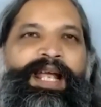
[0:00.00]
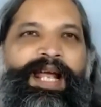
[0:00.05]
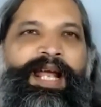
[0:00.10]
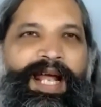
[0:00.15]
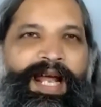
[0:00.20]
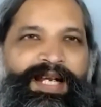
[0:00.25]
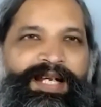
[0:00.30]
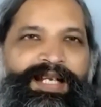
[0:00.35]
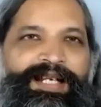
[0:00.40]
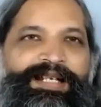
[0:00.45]

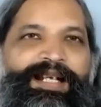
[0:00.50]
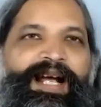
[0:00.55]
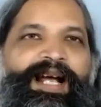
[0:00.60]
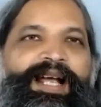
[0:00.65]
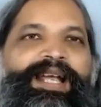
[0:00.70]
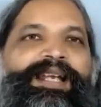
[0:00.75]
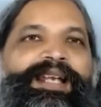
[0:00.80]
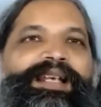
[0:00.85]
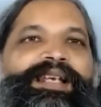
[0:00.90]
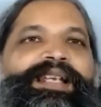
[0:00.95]

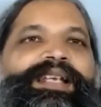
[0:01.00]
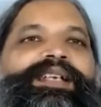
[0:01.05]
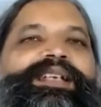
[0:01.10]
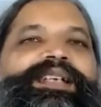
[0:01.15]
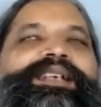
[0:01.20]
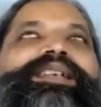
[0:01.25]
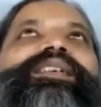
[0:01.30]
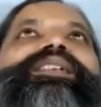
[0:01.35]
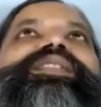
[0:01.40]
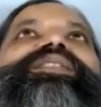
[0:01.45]
entirely
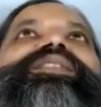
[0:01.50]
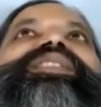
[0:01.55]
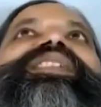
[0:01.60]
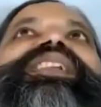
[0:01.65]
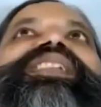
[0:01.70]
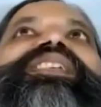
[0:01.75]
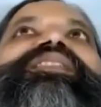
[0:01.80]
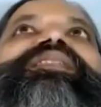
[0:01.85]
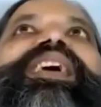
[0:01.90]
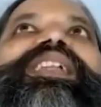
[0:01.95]
to the
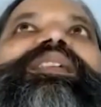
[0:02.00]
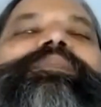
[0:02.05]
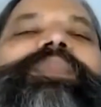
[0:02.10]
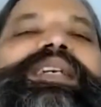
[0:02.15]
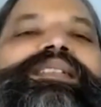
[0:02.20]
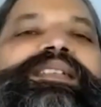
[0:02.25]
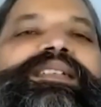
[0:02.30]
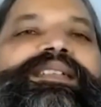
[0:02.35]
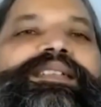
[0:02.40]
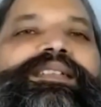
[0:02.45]
Divine
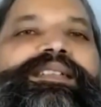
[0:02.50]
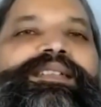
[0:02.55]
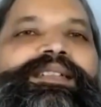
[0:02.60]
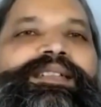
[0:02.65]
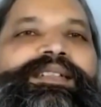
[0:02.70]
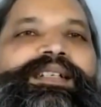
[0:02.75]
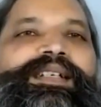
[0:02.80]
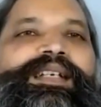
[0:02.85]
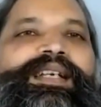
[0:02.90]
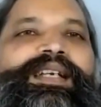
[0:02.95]
Mother
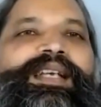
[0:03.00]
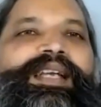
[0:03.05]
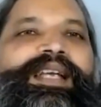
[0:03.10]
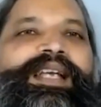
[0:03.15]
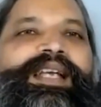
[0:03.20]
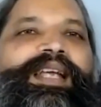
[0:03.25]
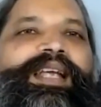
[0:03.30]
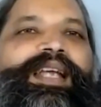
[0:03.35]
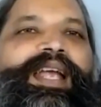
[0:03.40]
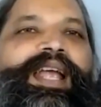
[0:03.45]

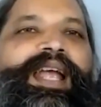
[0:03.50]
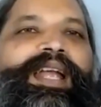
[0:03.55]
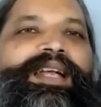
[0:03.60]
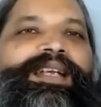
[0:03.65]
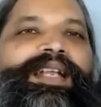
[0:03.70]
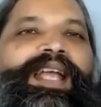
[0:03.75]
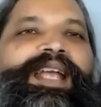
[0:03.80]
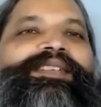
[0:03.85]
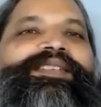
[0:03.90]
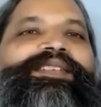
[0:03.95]

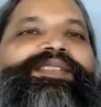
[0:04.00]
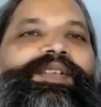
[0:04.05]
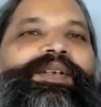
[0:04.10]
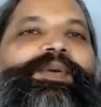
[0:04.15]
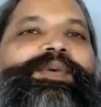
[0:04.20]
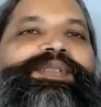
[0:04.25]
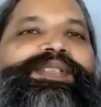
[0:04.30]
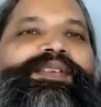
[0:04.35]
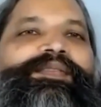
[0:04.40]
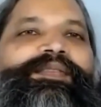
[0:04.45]
and
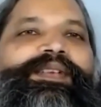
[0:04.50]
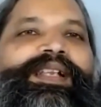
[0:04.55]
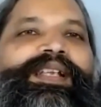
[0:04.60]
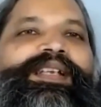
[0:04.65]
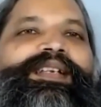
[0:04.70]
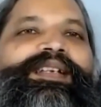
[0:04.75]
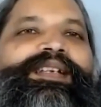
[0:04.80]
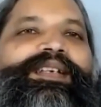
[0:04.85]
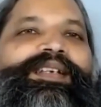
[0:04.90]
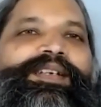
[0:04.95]

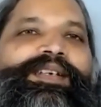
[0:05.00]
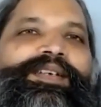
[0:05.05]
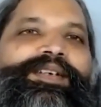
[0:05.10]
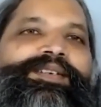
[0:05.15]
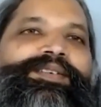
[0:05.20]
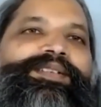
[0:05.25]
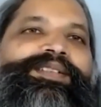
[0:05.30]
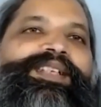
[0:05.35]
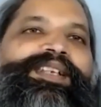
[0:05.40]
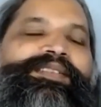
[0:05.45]
exclusively
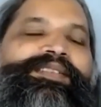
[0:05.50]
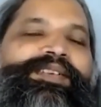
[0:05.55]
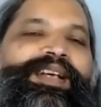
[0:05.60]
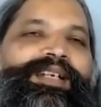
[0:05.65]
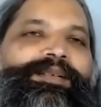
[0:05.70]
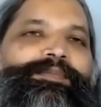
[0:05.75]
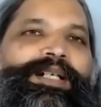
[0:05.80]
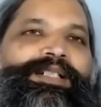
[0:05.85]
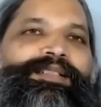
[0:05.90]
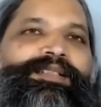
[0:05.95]
to the
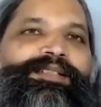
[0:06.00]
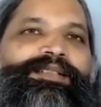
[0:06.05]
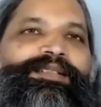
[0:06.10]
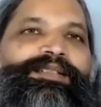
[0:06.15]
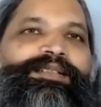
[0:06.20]
Divine Mother.